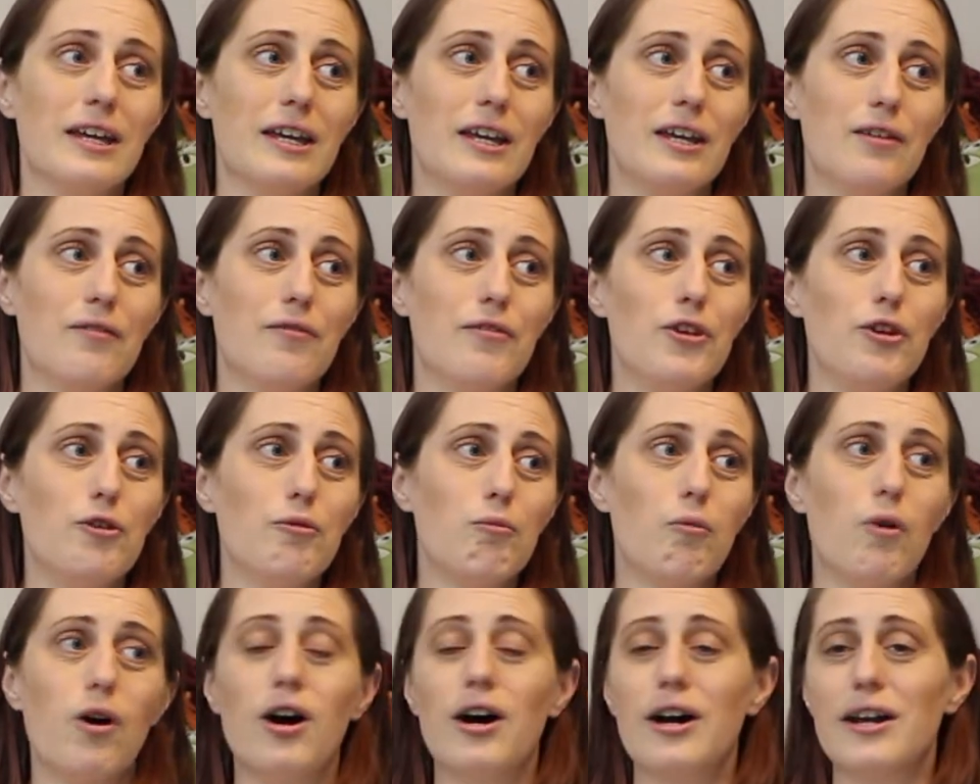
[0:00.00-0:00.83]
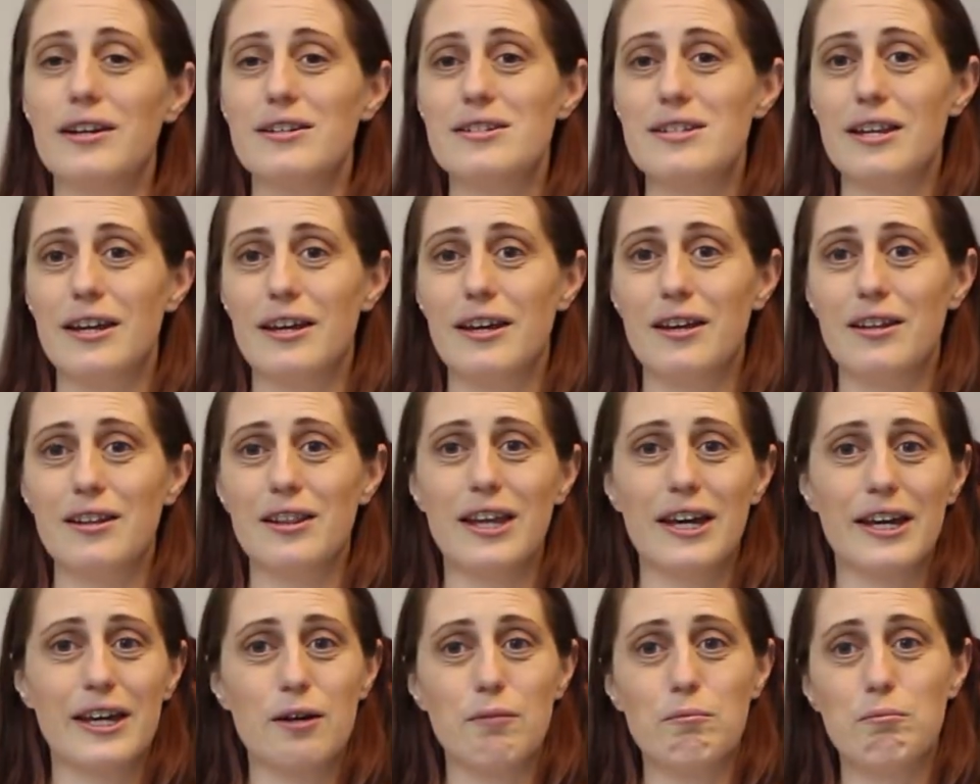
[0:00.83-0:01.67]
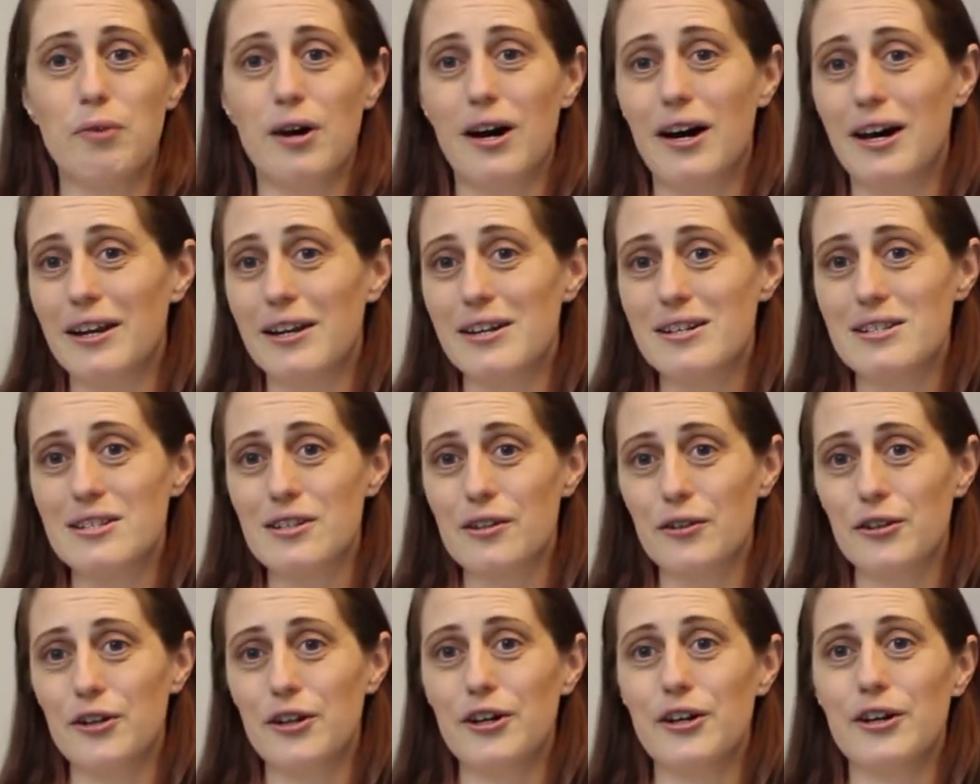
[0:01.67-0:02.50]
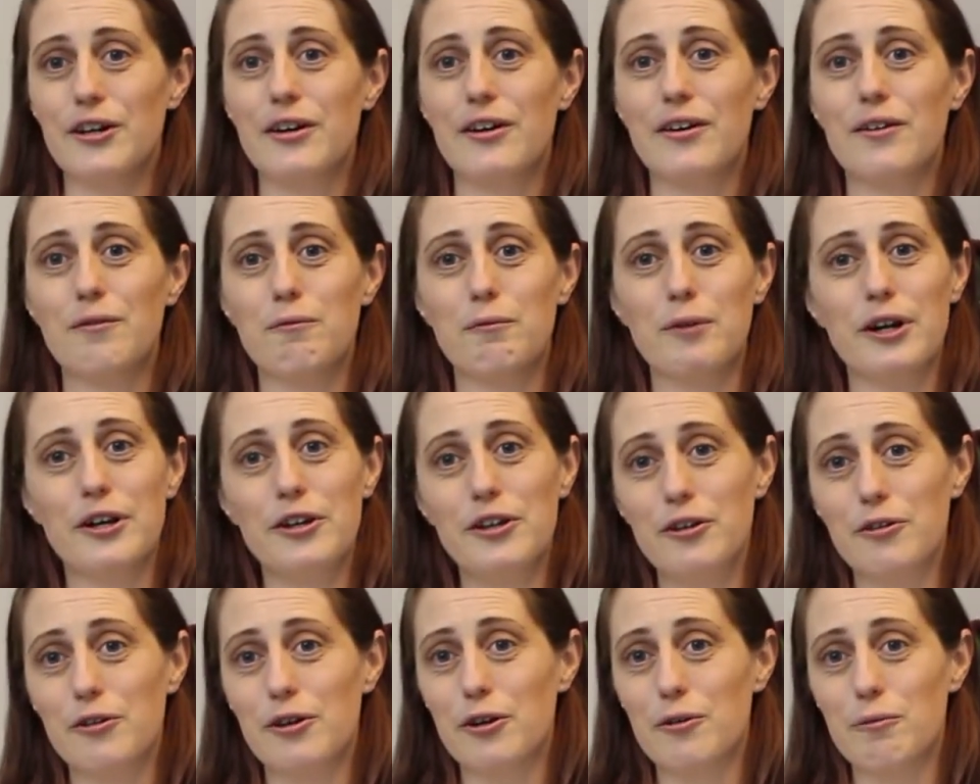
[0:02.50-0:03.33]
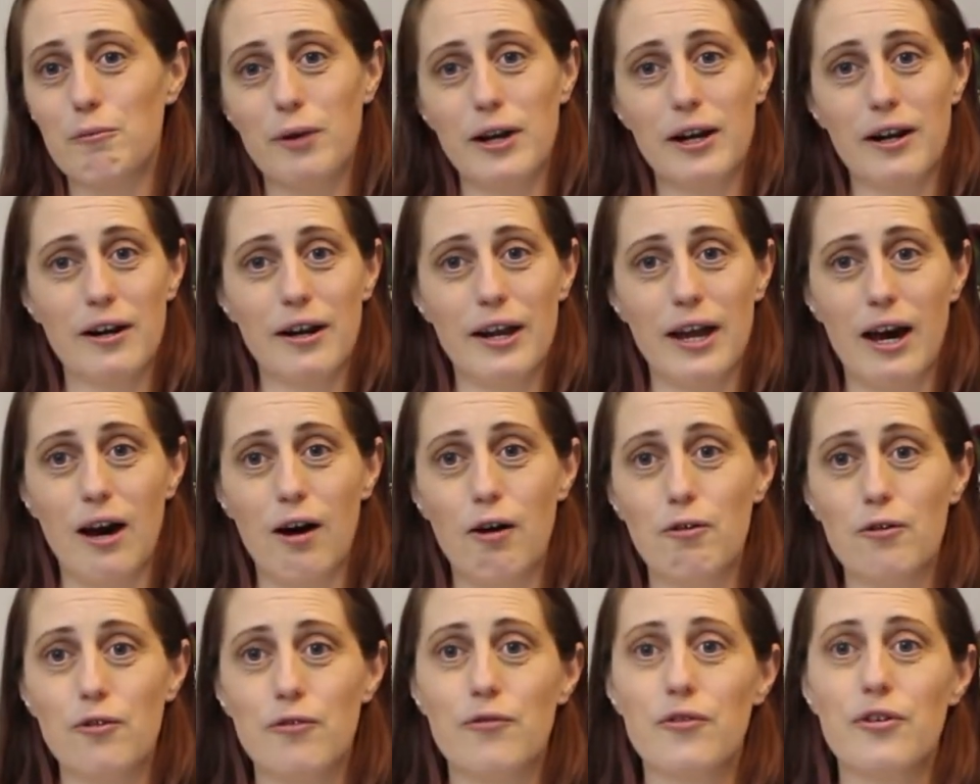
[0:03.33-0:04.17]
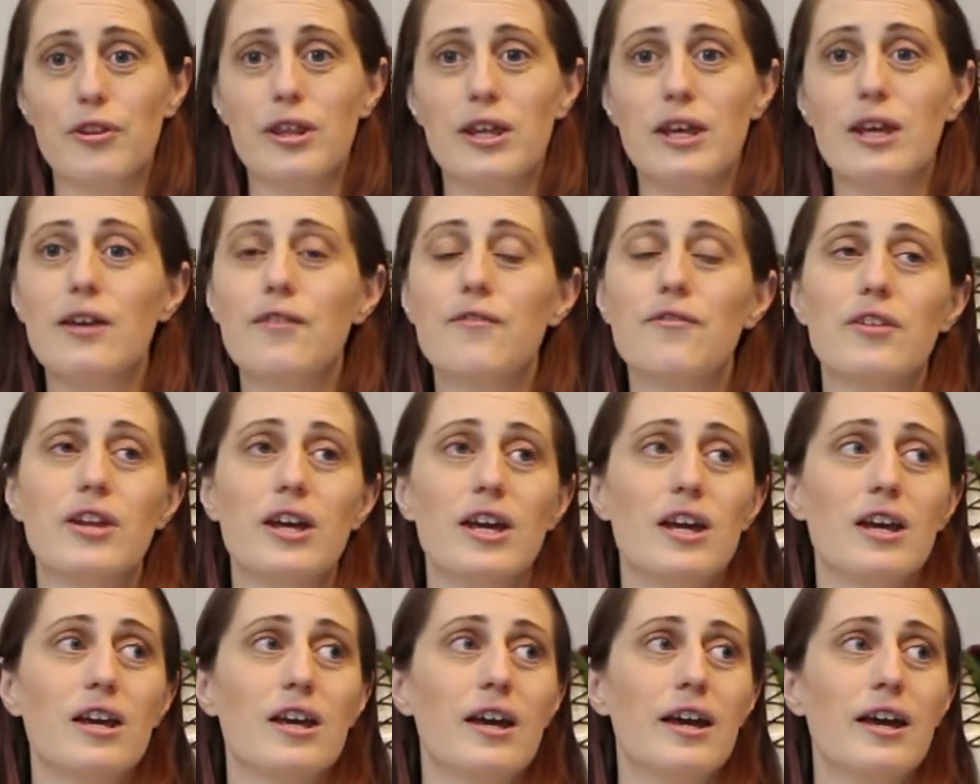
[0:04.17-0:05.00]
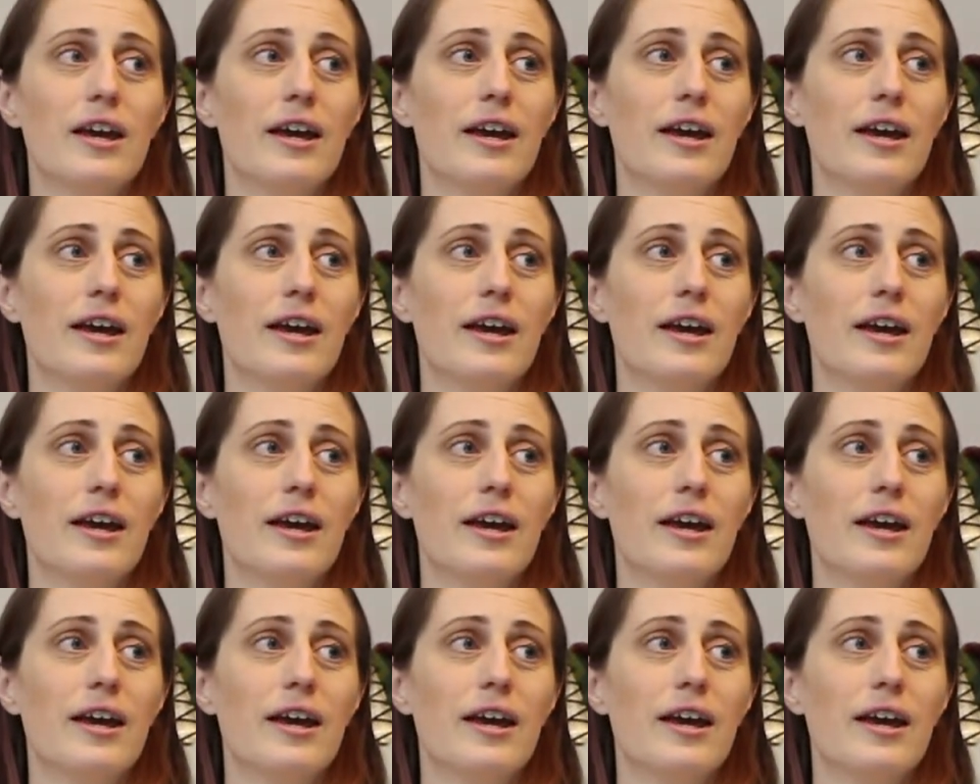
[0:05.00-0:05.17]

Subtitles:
if you want like a bodice look where you could wear it out for the evening